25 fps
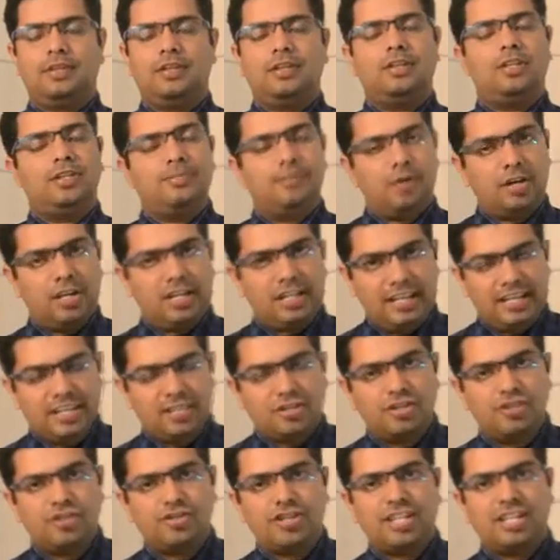Good morning, ladies
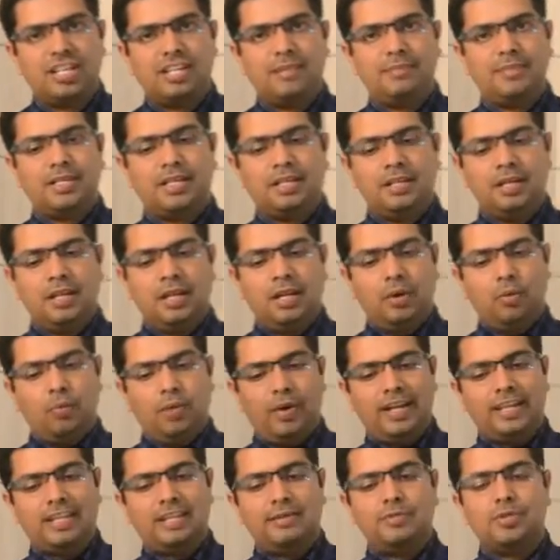and gentlemen.
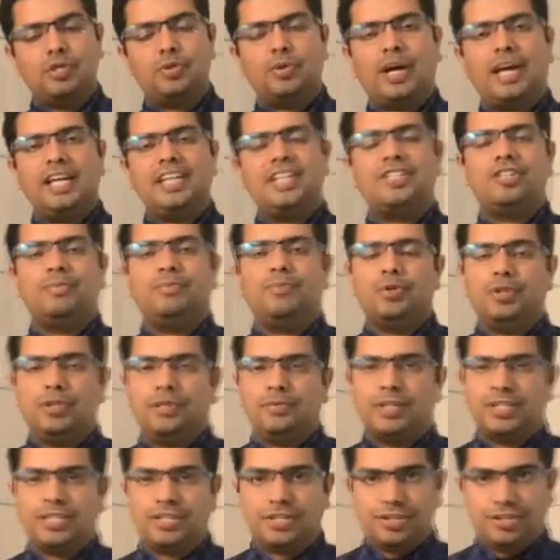Welcome to ITM
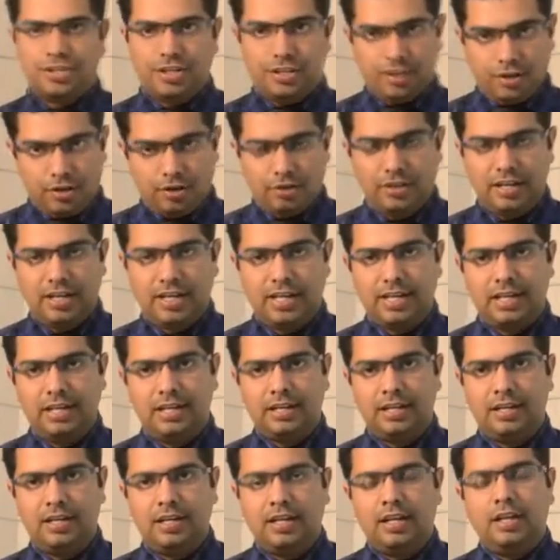University Online.
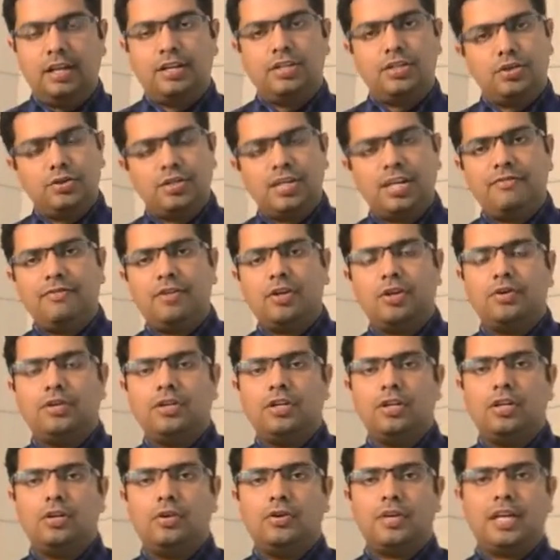Today we are going to
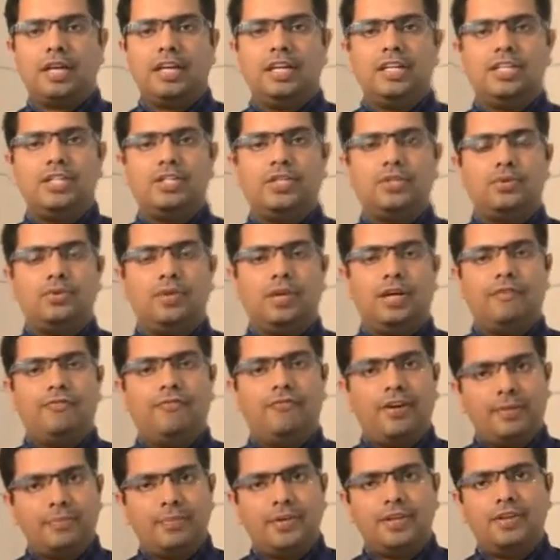look into a
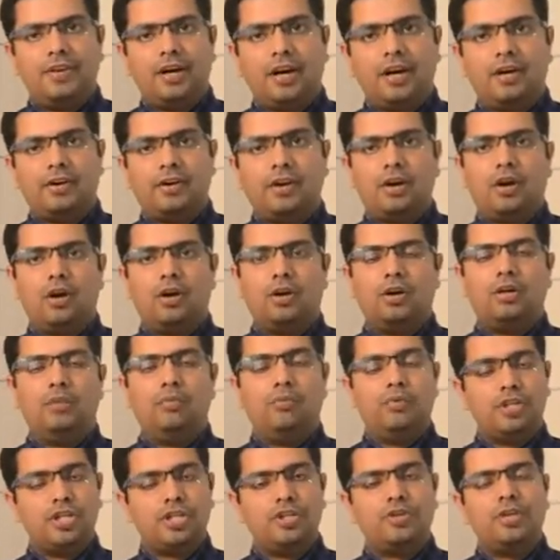webinar on
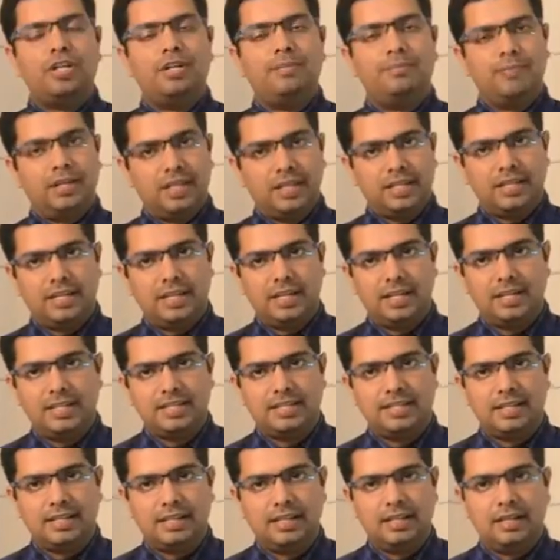visual
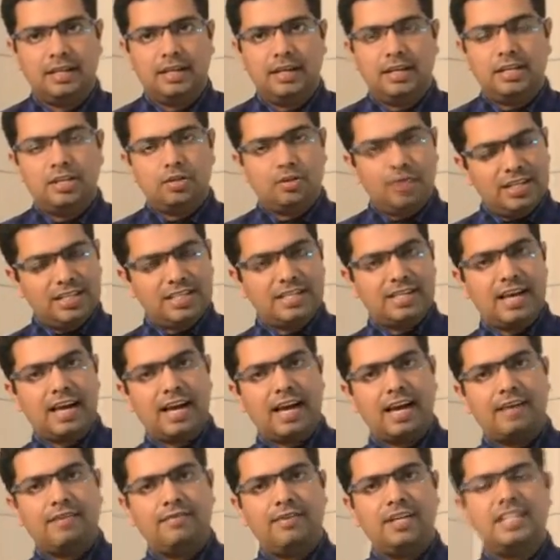merchandising. So let's
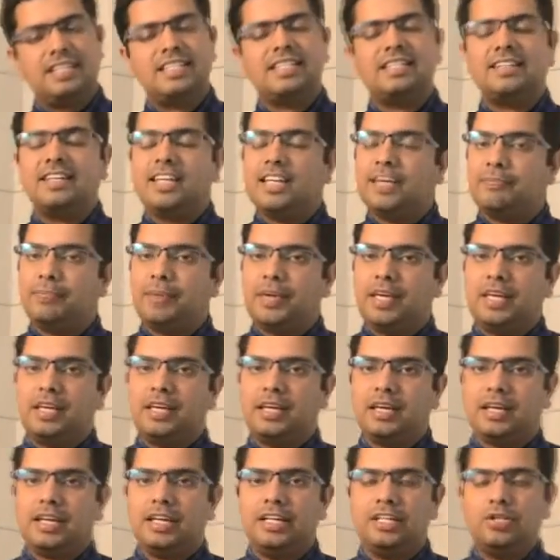have a sneak peek
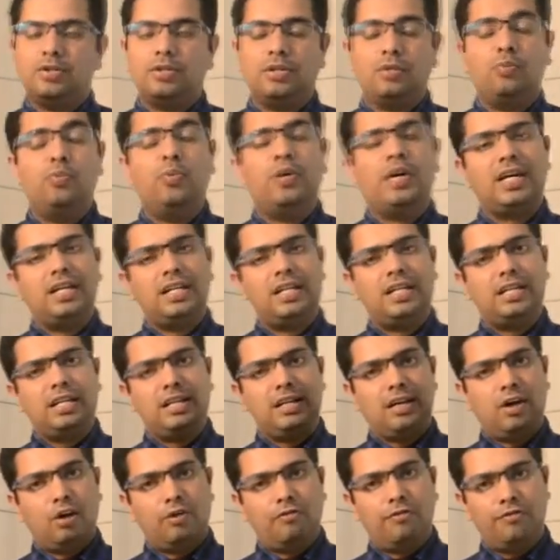into the world
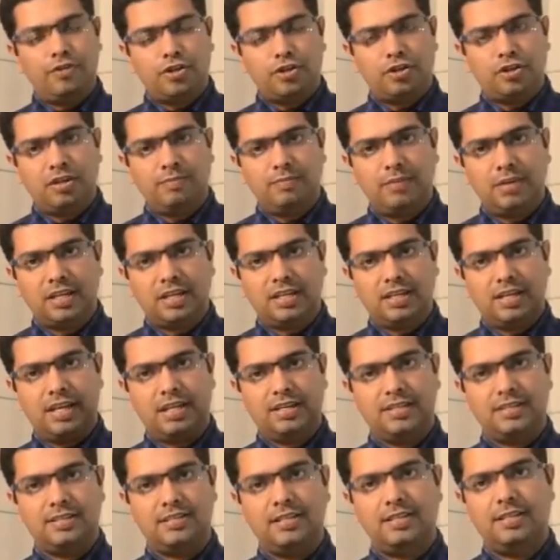of visual
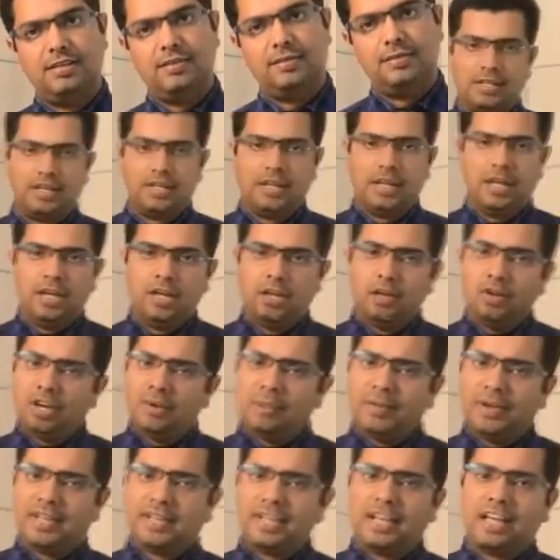merchandising. You all
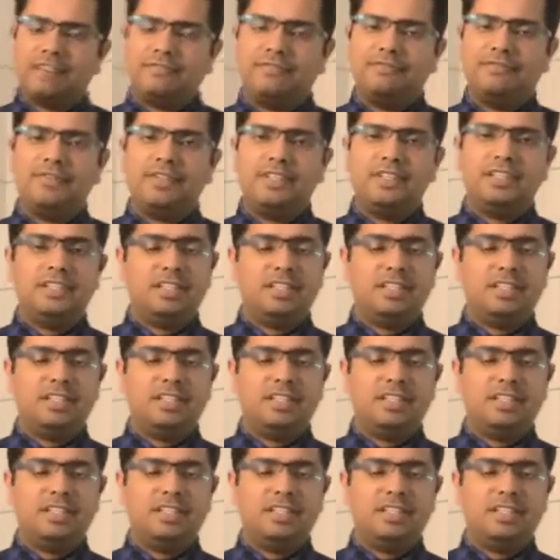might have